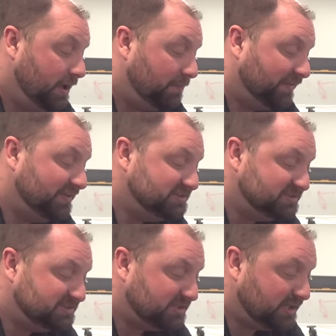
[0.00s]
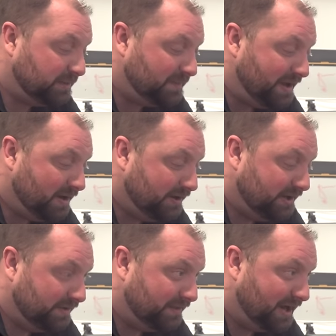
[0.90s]
But this is an
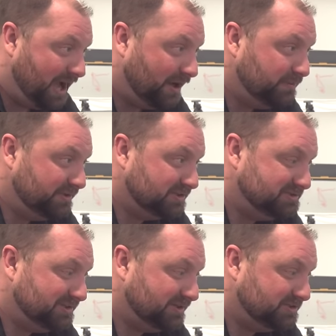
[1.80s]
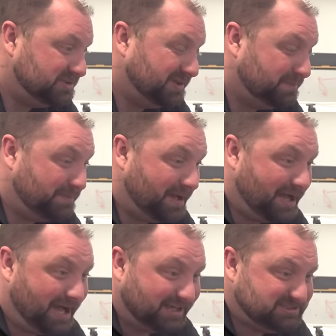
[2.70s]
area that I would consider as a
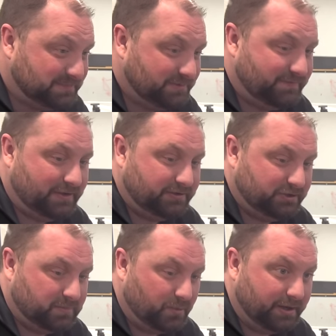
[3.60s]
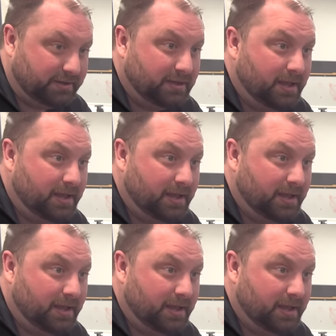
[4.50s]
possible failure point.